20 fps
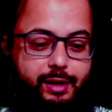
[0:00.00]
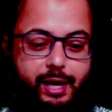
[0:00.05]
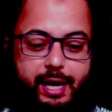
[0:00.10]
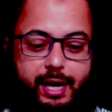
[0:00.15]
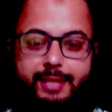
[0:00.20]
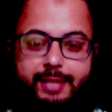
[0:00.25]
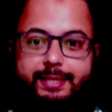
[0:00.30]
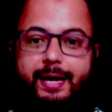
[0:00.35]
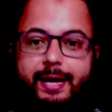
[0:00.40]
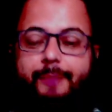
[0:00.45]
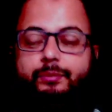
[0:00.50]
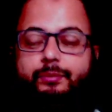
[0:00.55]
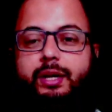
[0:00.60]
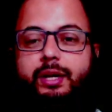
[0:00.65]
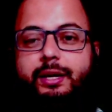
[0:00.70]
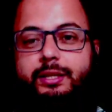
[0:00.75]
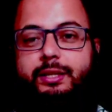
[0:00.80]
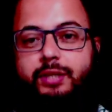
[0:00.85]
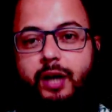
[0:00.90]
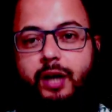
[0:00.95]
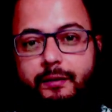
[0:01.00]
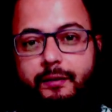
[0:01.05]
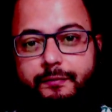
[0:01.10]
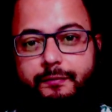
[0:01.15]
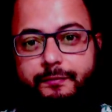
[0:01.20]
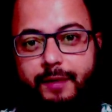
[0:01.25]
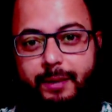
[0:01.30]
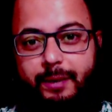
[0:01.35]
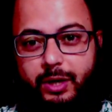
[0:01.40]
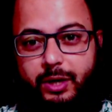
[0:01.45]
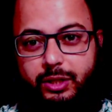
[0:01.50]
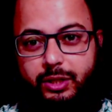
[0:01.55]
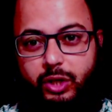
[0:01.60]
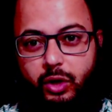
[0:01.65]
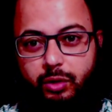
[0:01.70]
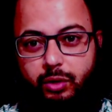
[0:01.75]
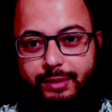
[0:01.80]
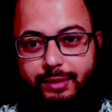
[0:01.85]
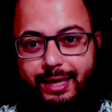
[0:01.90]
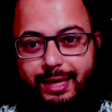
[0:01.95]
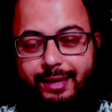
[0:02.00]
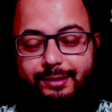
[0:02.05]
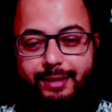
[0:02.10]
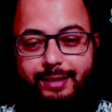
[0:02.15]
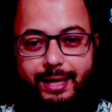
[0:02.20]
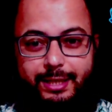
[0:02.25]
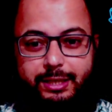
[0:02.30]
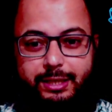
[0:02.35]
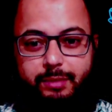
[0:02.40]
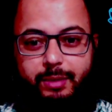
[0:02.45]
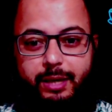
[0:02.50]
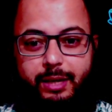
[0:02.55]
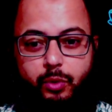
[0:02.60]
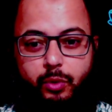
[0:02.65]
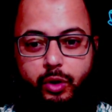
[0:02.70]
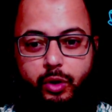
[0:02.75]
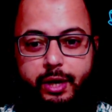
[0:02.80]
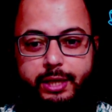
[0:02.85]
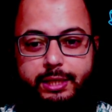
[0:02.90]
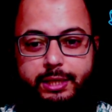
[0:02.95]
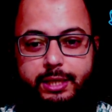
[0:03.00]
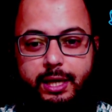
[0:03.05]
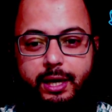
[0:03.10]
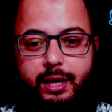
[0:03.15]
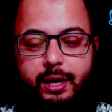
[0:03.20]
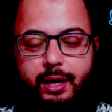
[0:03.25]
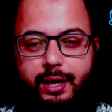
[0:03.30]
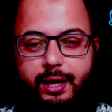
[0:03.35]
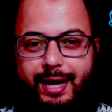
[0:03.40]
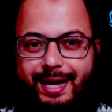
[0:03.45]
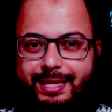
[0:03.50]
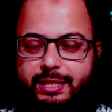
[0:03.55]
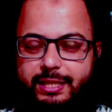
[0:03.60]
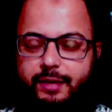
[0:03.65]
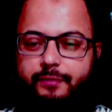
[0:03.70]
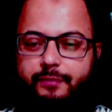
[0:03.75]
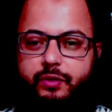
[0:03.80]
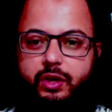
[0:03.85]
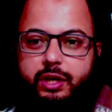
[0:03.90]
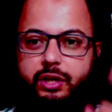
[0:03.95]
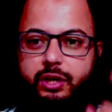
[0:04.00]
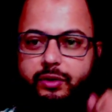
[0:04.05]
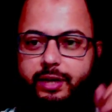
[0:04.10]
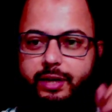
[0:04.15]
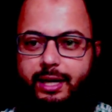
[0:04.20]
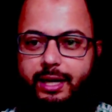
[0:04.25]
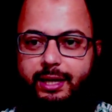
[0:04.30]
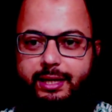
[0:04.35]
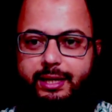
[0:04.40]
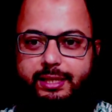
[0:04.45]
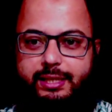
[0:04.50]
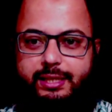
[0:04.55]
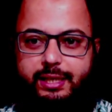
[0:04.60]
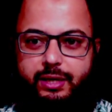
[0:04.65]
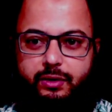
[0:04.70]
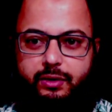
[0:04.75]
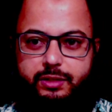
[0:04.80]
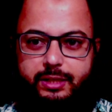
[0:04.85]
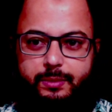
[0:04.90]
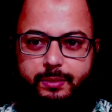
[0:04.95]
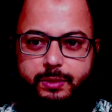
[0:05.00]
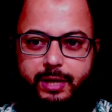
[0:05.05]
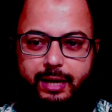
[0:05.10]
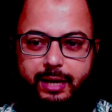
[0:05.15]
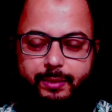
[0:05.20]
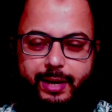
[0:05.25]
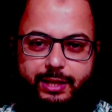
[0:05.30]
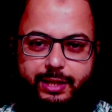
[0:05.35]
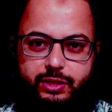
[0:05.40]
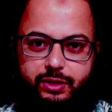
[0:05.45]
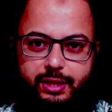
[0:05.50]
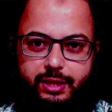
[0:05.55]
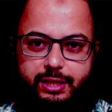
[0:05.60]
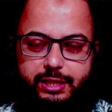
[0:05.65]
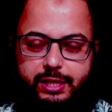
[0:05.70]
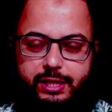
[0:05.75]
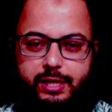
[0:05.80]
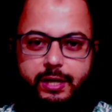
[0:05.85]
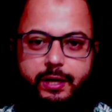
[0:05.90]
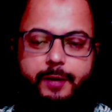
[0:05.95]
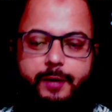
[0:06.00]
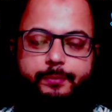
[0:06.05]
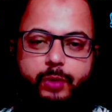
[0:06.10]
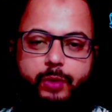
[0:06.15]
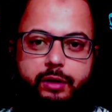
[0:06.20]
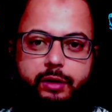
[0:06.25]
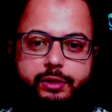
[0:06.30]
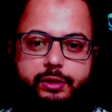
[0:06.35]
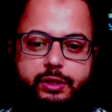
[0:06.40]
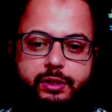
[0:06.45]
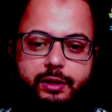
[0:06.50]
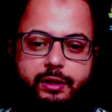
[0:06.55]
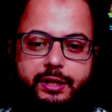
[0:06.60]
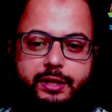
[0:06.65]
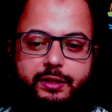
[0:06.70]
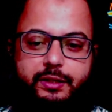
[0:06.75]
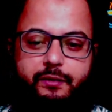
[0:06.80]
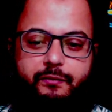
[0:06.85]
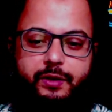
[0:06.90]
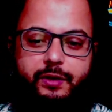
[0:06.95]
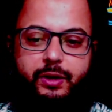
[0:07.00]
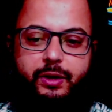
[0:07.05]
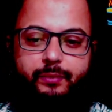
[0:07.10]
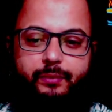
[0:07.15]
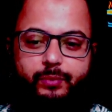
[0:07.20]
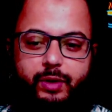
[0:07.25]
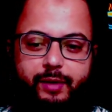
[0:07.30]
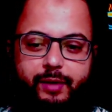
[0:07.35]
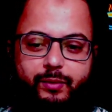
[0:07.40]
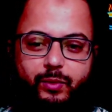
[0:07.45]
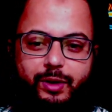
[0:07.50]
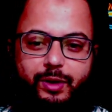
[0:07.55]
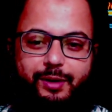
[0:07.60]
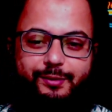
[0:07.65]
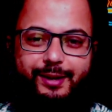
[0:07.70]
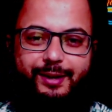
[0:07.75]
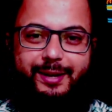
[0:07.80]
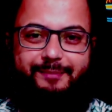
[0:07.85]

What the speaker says: Something is off about the whole thing. That's the main point. Guys, if you're new here, consider to subscribe. As you can see here, I'll see you in the next video. Have a wonderful day.